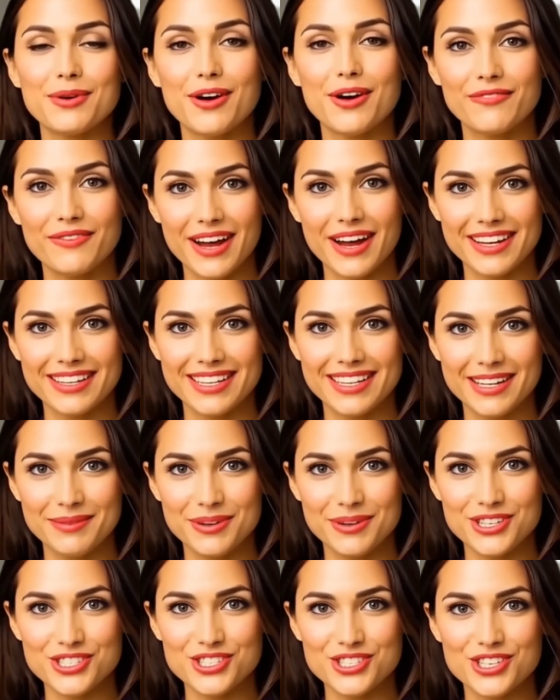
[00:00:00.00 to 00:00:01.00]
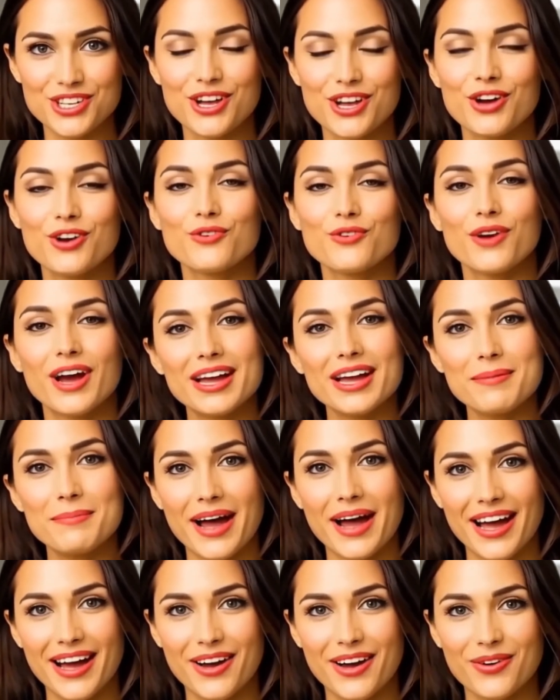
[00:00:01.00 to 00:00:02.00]
profile image, write a
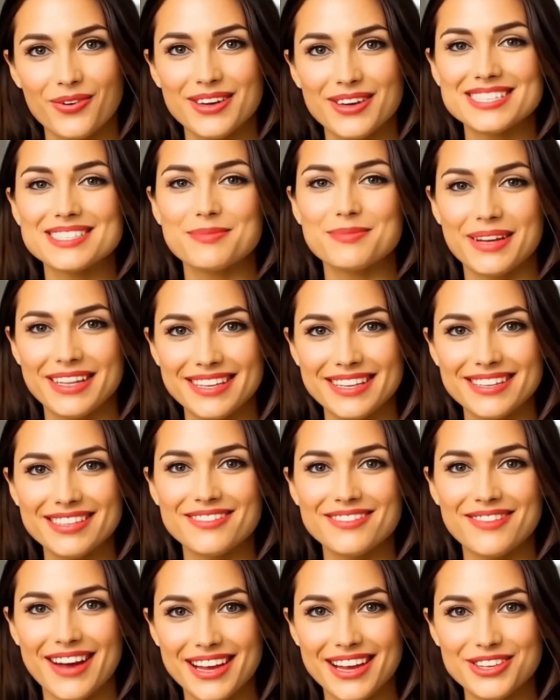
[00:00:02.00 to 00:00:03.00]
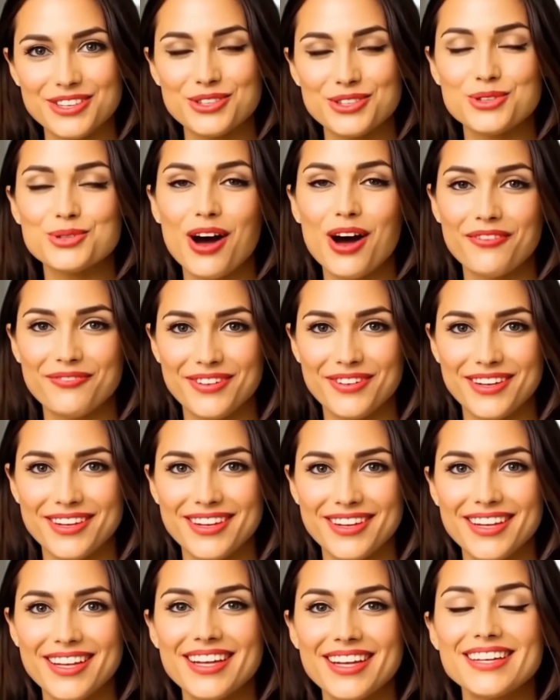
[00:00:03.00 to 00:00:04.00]
bio explaining the value you offer,
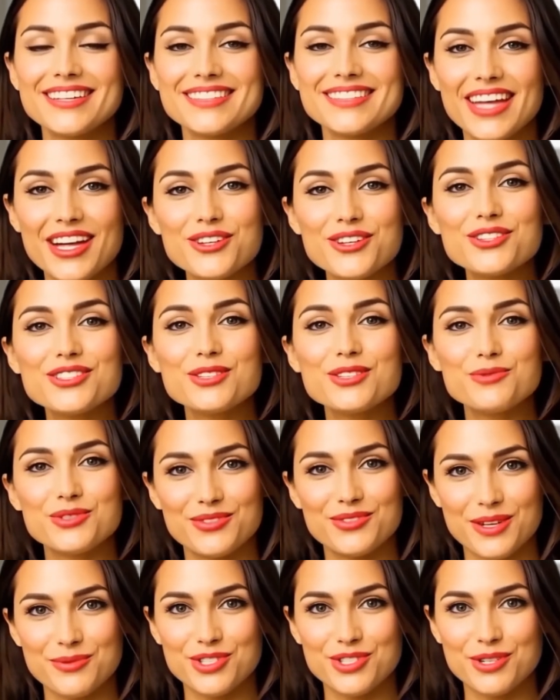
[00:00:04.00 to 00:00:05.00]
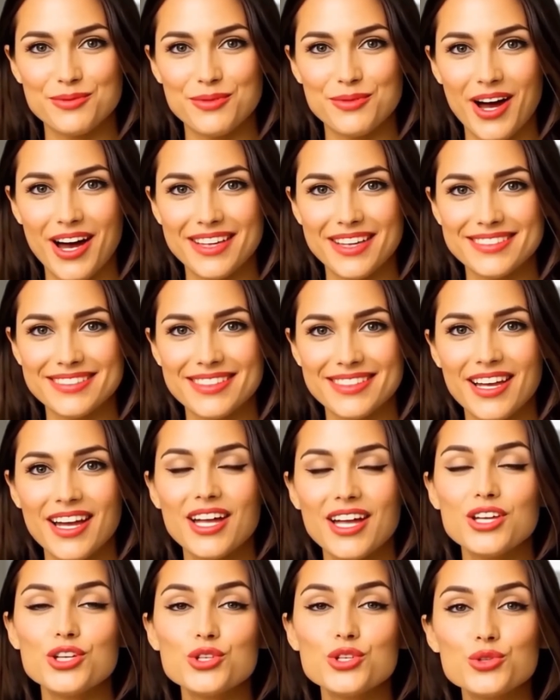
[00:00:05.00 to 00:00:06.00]
set your subscription price,
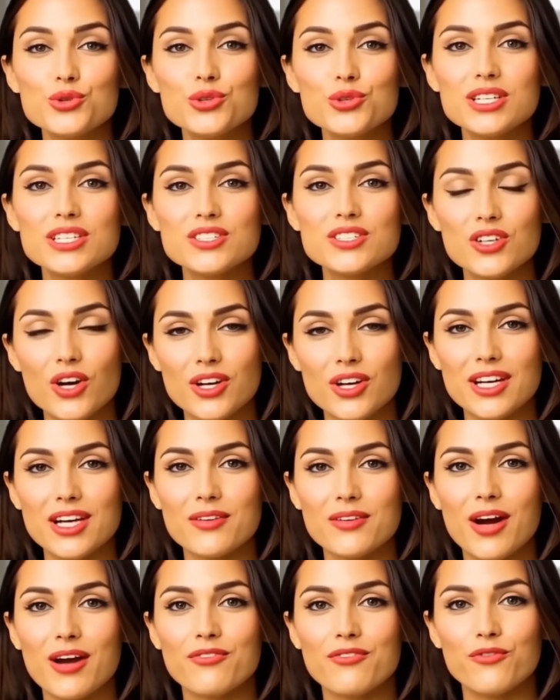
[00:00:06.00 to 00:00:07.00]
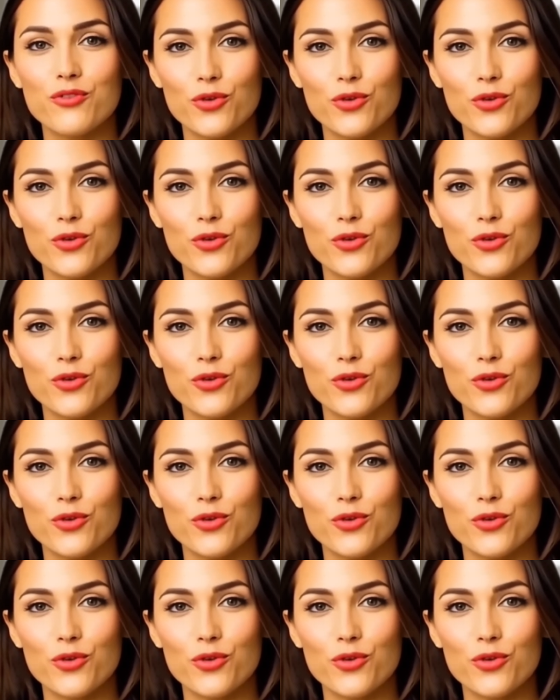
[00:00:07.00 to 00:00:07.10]
usually starting around